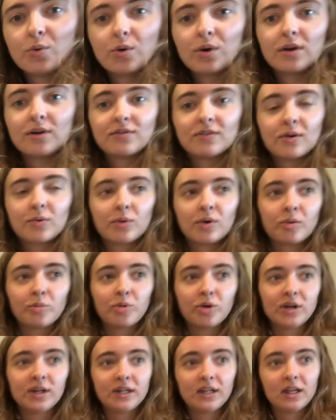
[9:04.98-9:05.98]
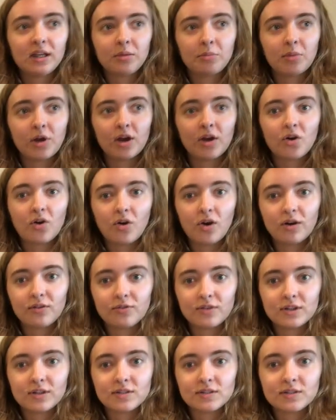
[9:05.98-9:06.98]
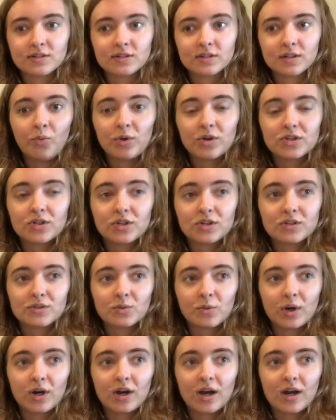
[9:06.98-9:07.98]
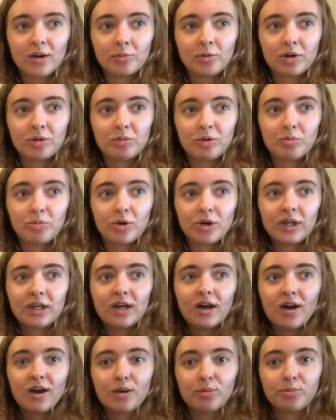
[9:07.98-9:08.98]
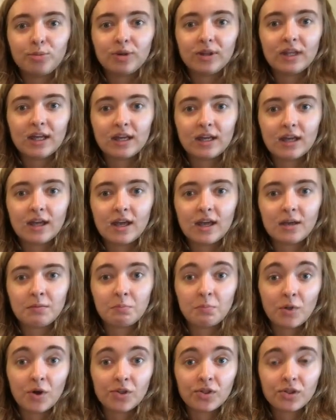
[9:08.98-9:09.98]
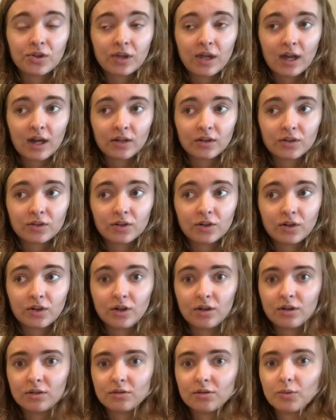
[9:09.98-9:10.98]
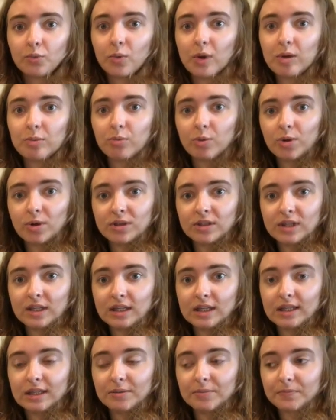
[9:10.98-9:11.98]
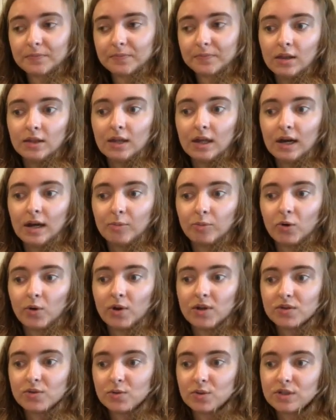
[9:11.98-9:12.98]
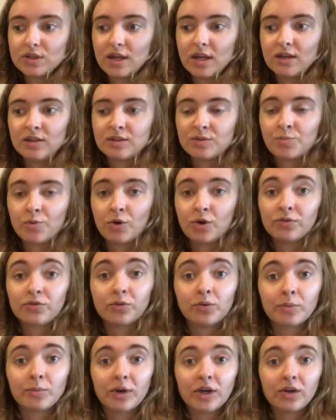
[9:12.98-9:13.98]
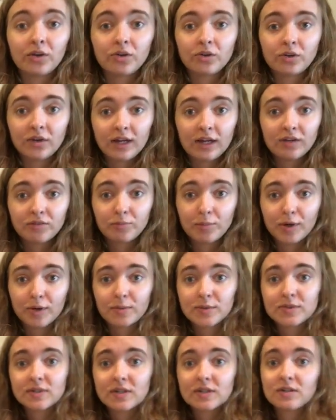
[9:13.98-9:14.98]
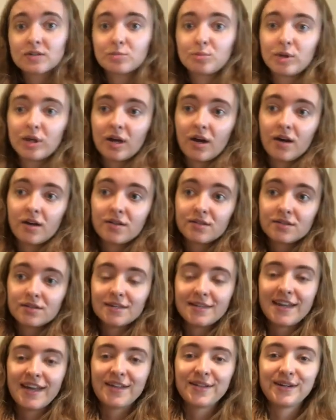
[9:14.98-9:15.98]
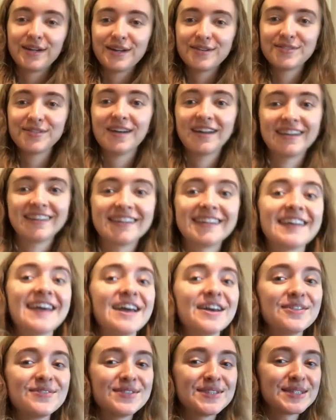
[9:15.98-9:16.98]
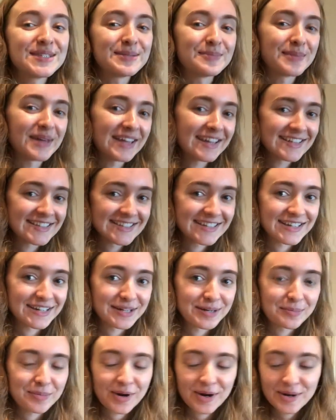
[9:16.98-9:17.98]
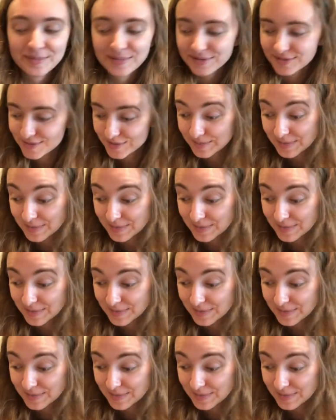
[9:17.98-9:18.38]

or if I want to put it in my office, which is where I'm going to be putting up like a month calendar whiteboard thingy that I'm going to intend more for my creative purposes because now that I finally have space in an apartment to